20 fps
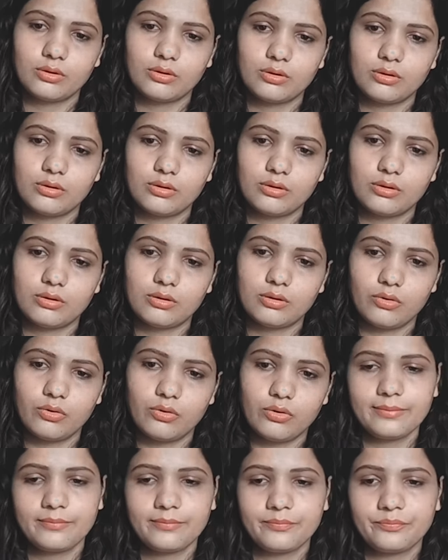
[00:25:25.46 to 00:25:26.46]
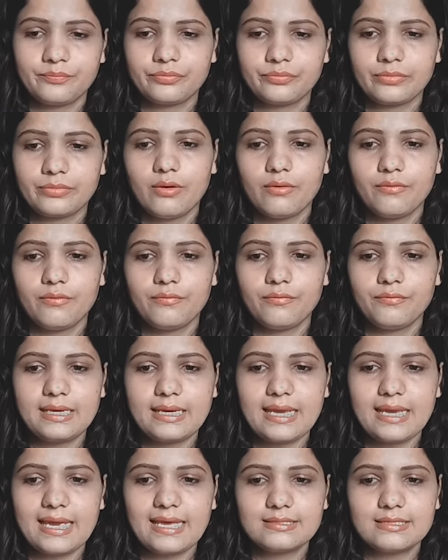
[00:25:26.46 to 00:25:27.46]
Okay, we
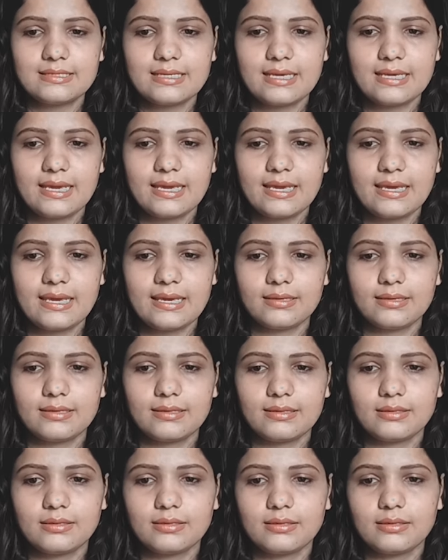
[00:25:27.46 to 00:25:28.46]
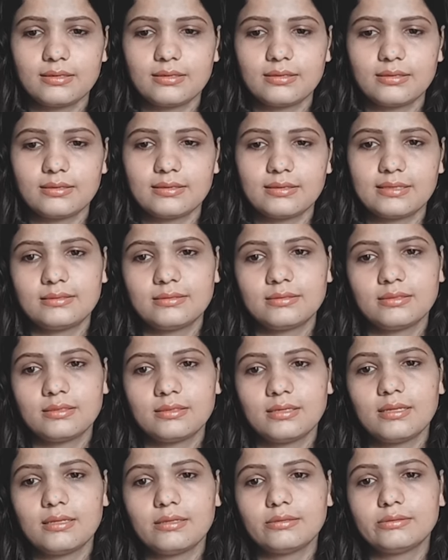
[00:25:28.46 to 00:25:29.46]
can say that
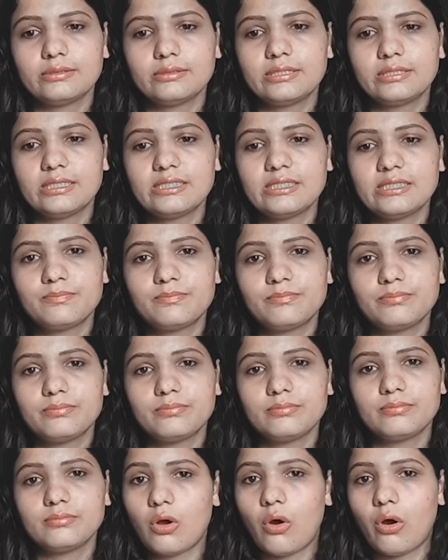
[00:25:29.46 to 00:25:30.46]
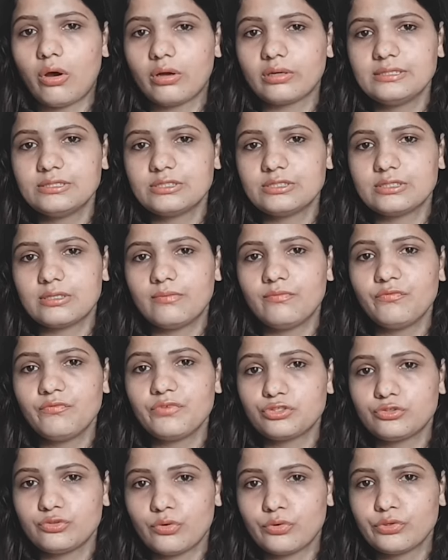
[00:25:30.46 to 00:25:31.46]
this organism which
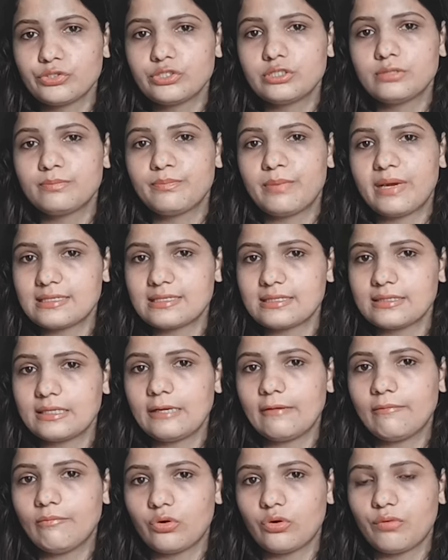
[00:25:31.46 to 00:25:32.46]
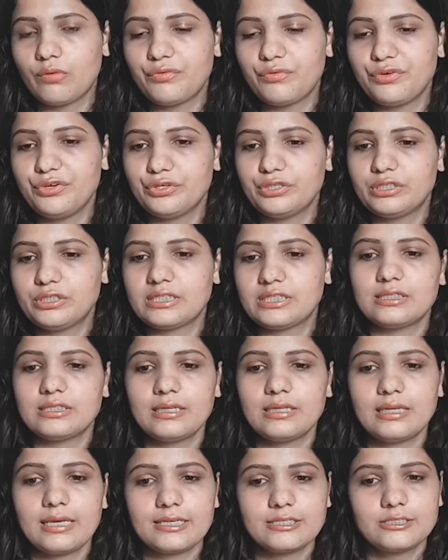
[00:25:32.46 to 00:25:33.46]
shows parasitic mode of nutrition
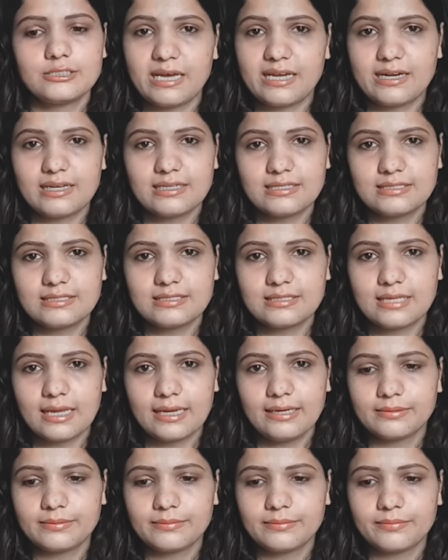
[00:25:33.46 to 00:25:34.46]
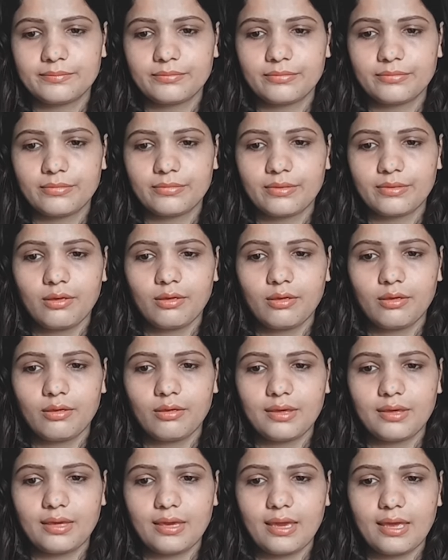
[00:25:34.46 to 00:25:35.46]
is parasite. We
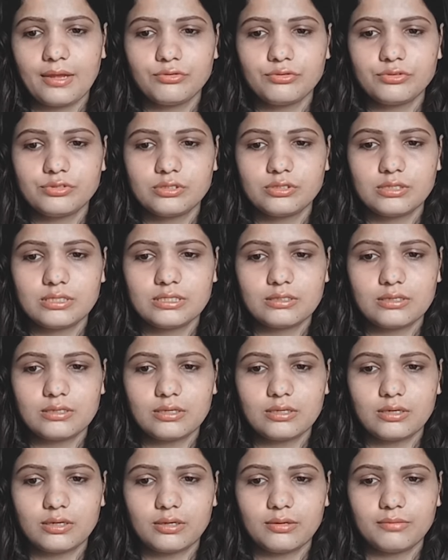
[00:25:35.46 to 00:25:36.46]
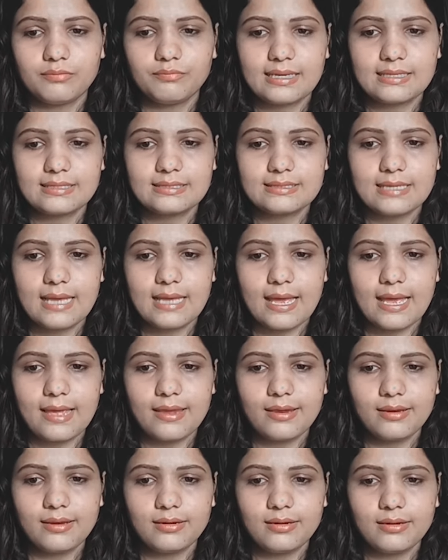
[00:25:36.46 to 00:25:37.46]
can use this term
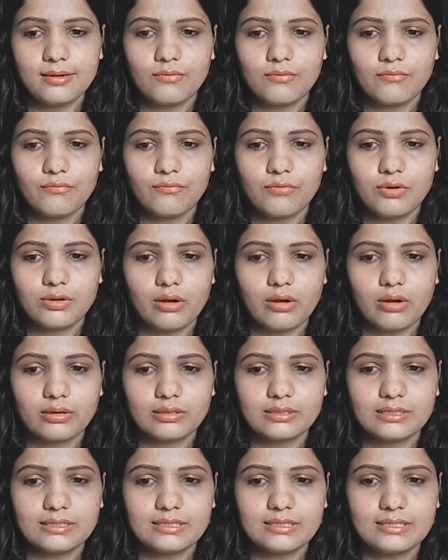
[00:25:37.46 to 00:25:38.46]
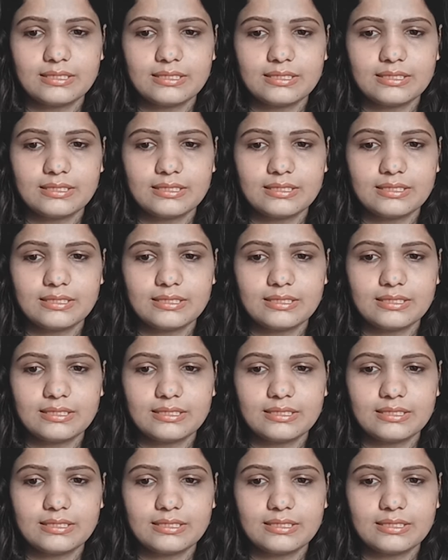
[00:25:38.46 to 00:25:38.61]
parasite for this organism.